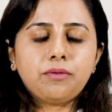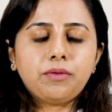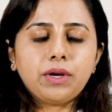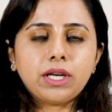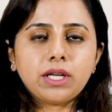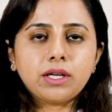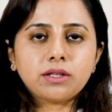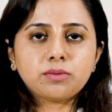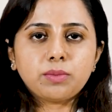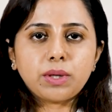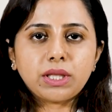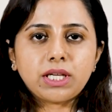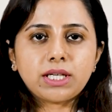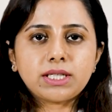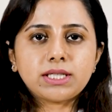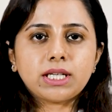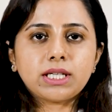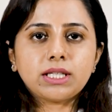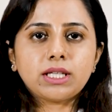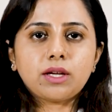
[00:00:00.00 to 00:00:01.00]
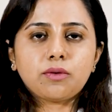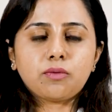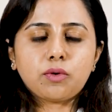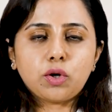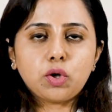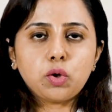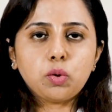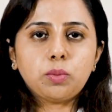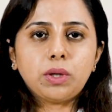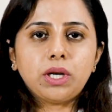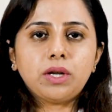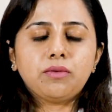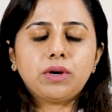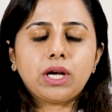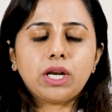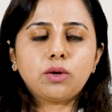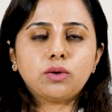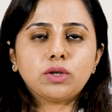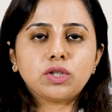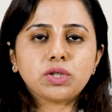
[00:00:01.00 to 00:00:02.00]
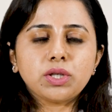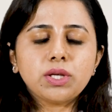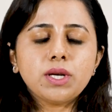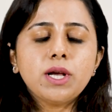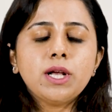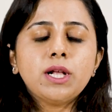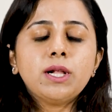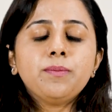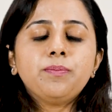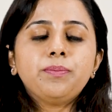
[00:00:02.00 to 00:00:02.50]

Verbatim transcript: various methods are there for tubal evaluation.